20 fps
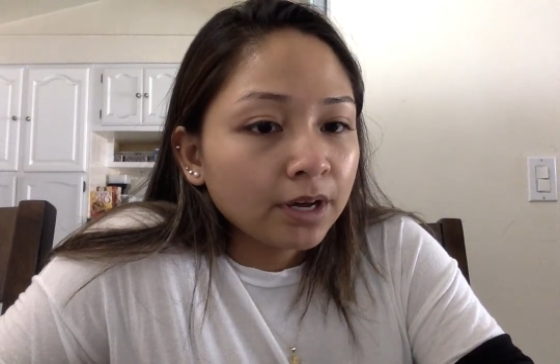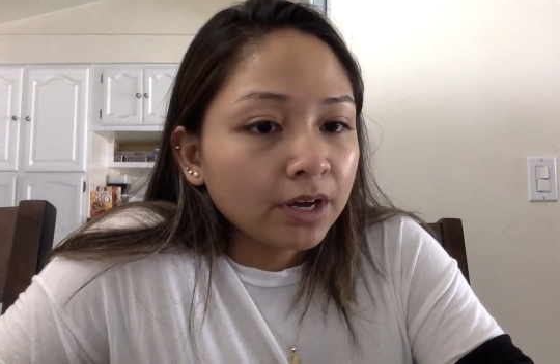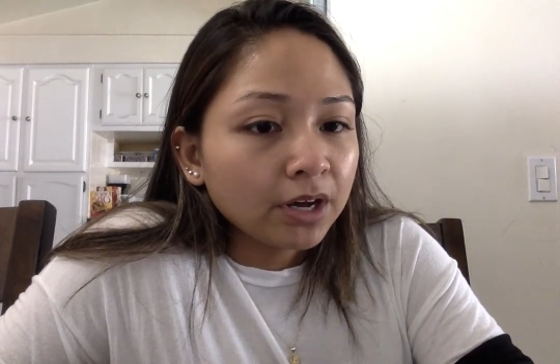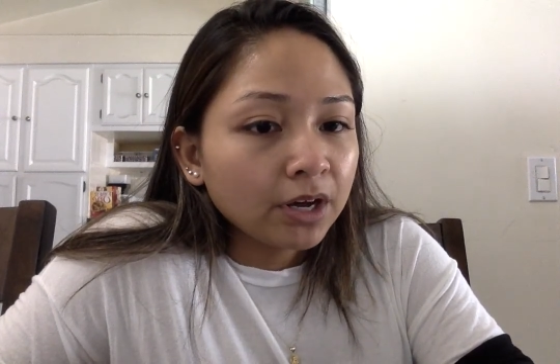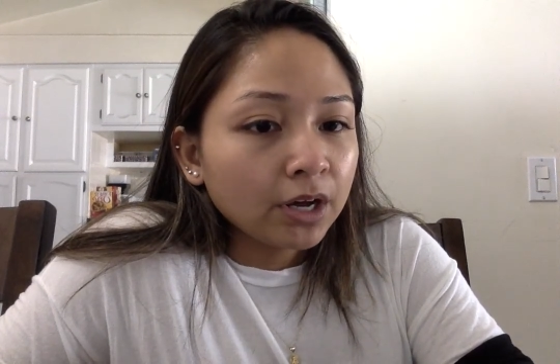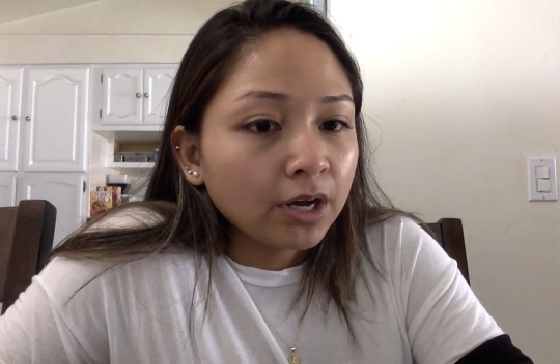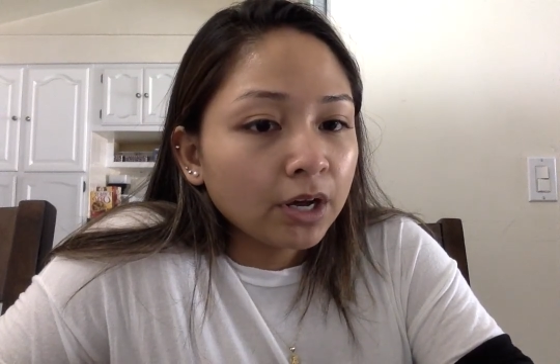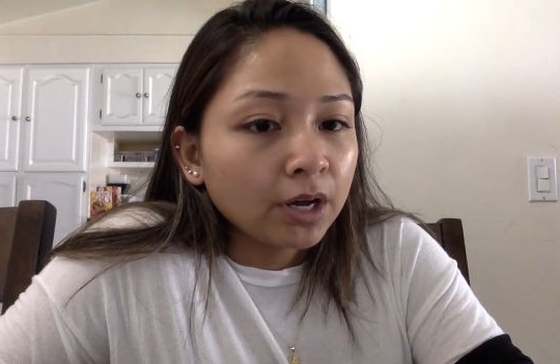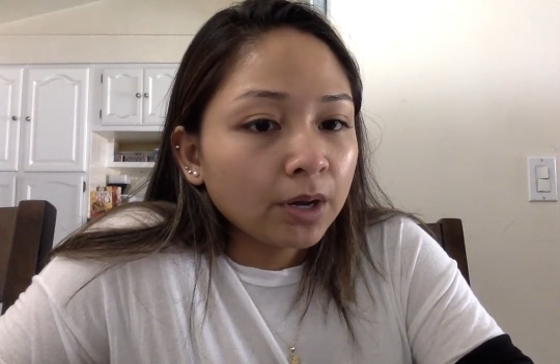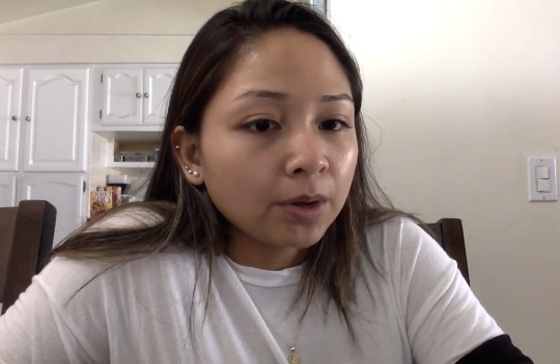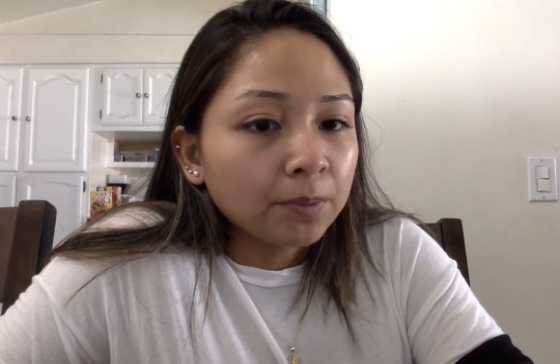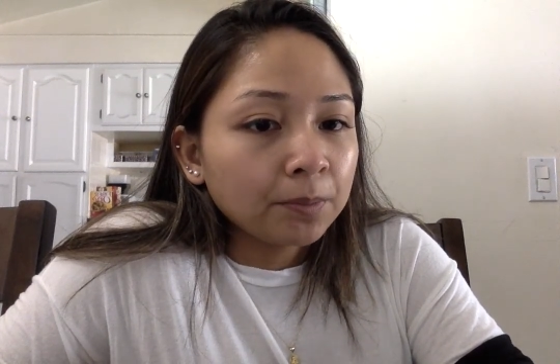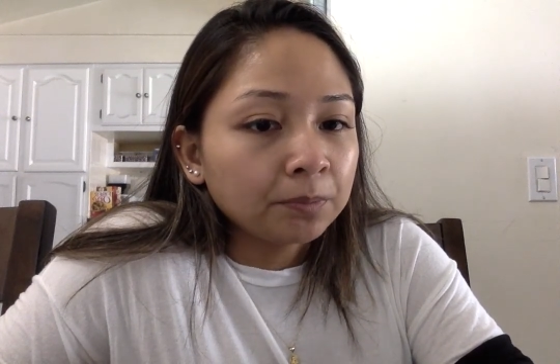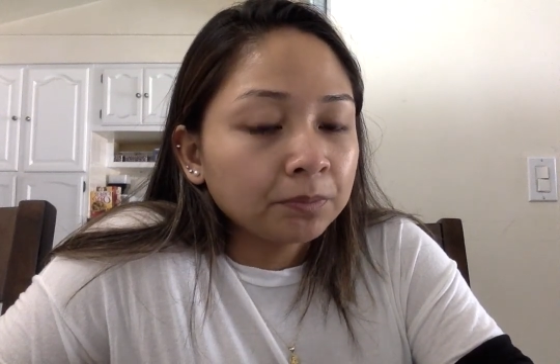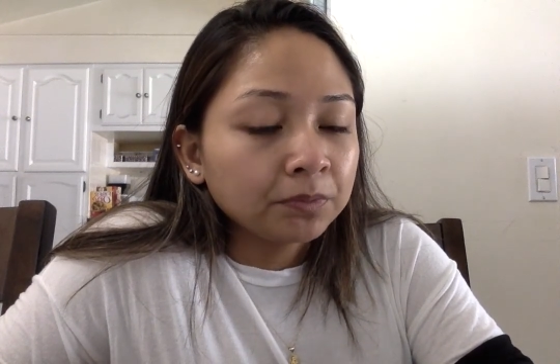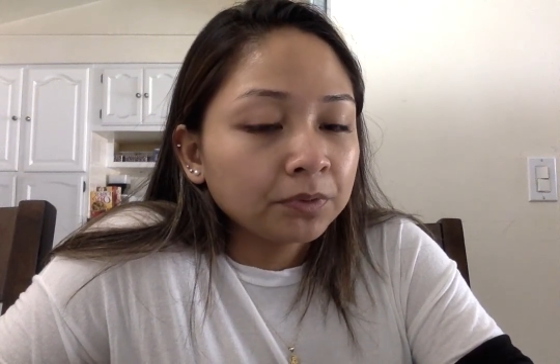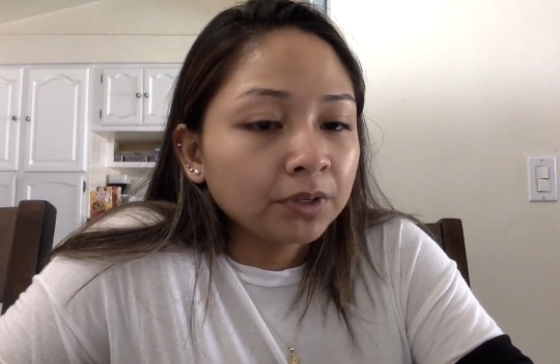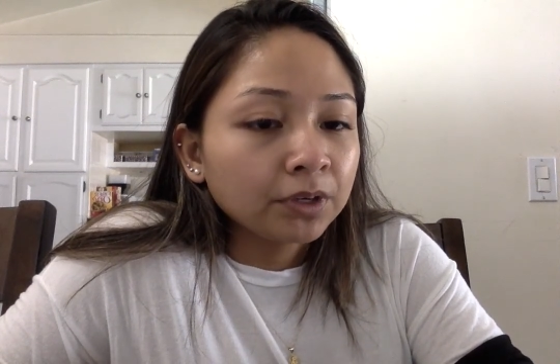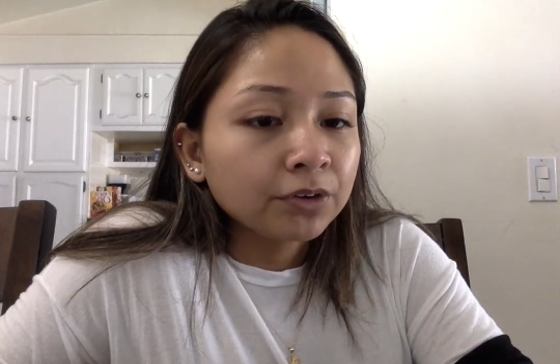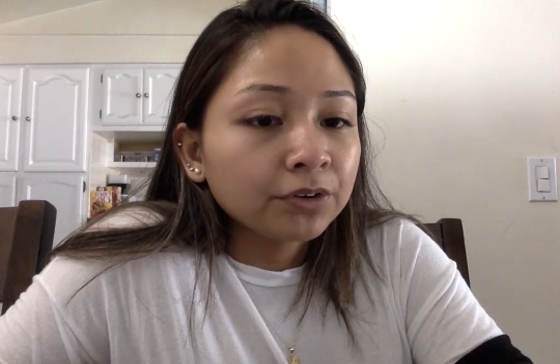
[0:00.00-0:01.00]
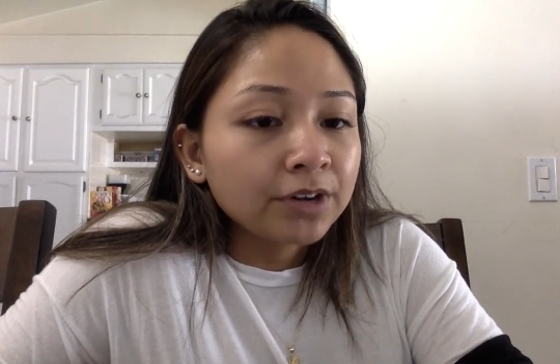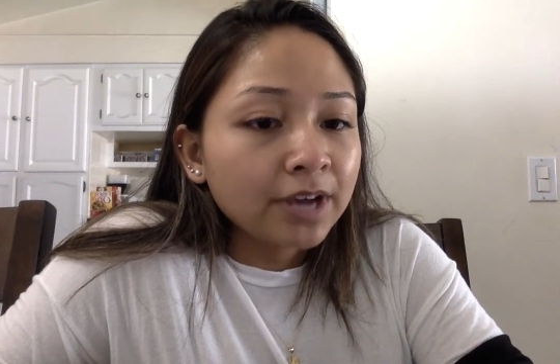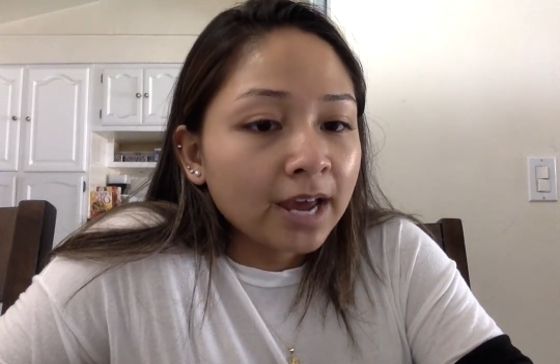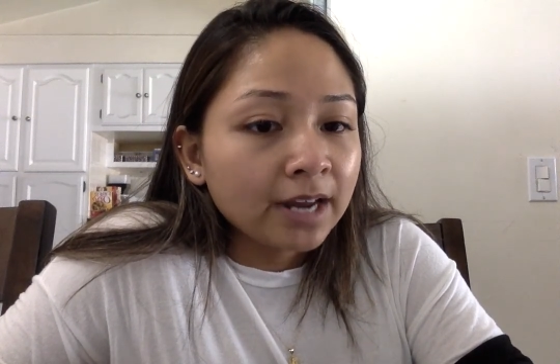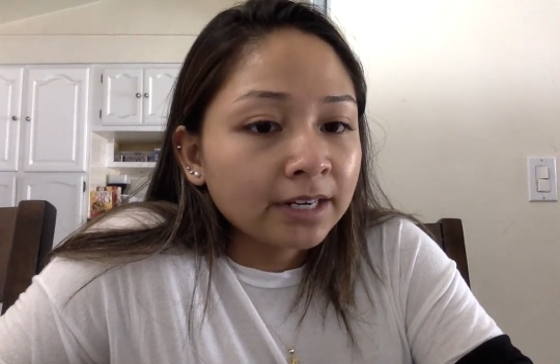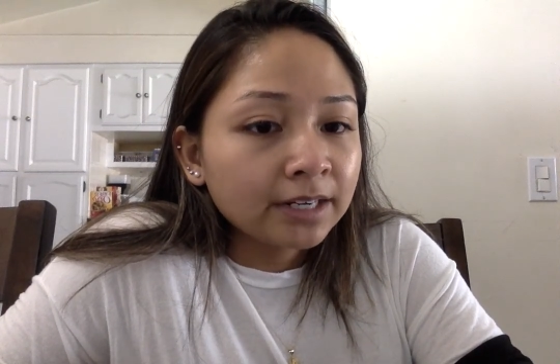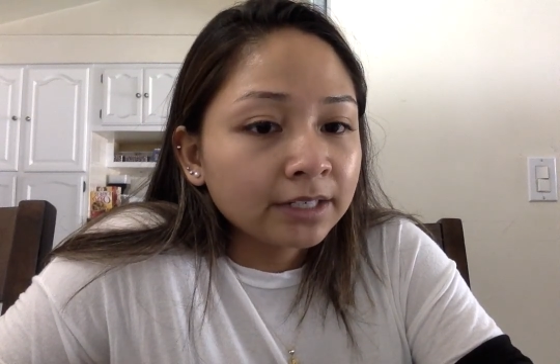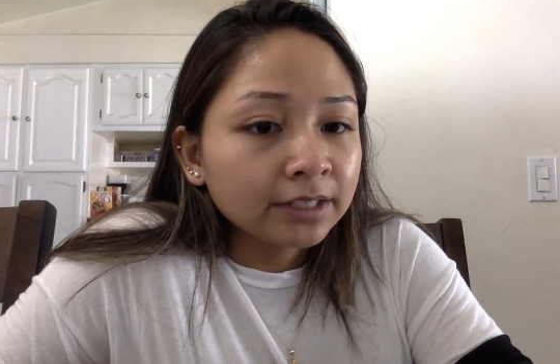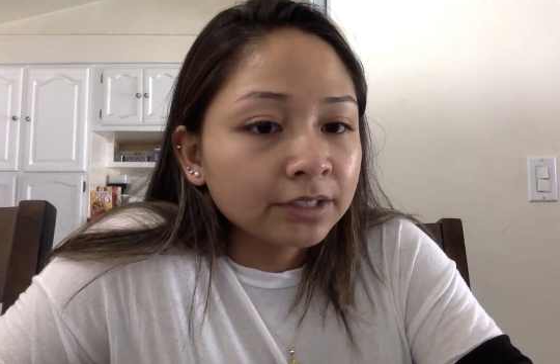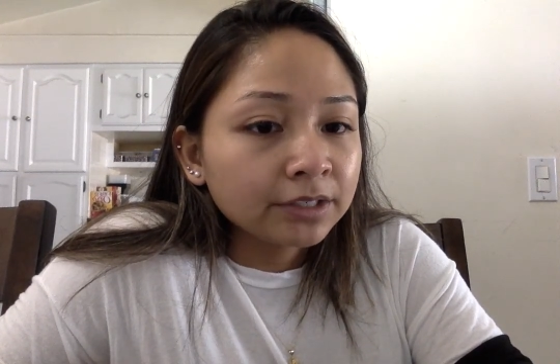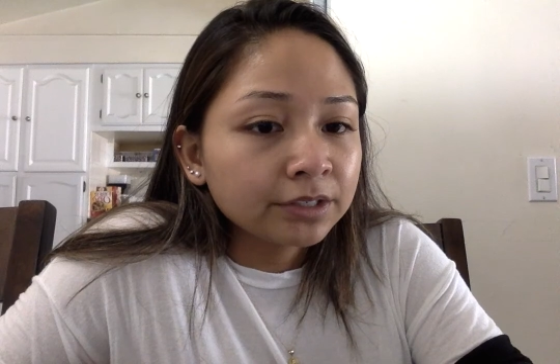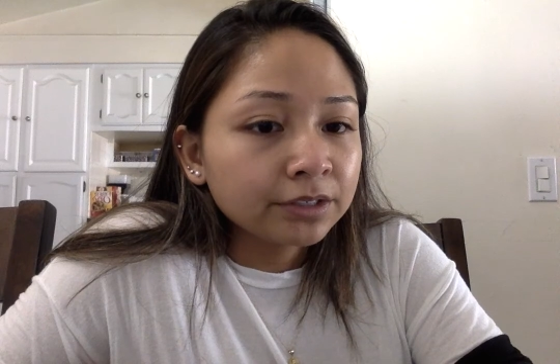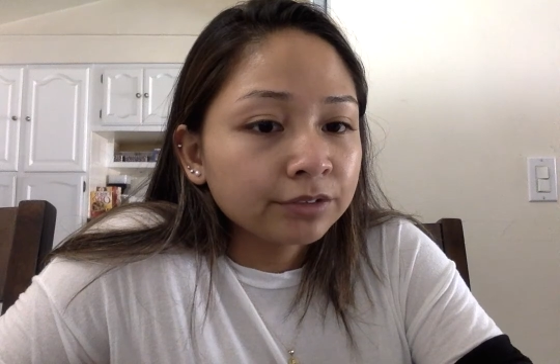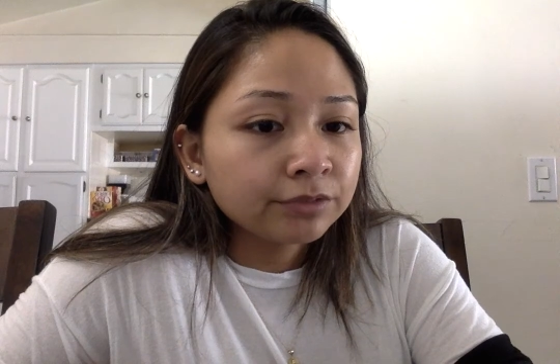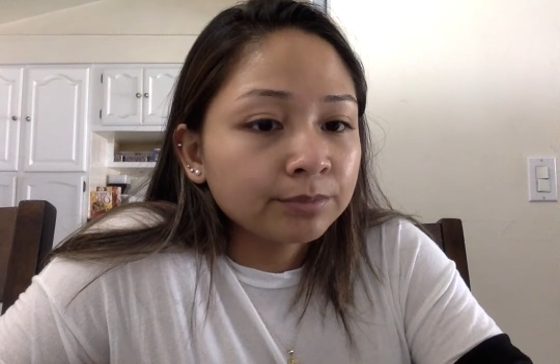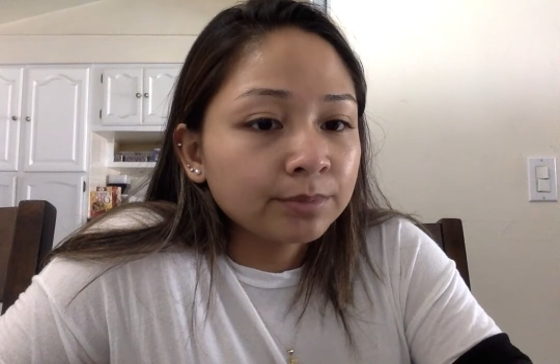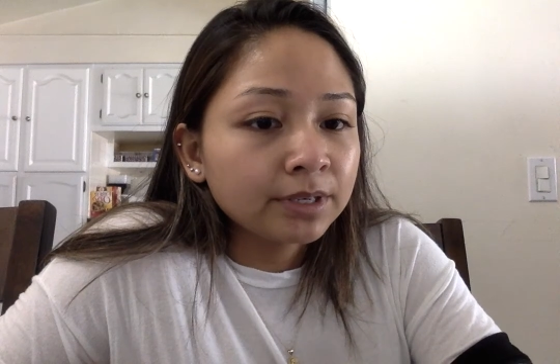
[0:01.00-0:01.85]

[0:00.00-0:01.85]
The creatinine could have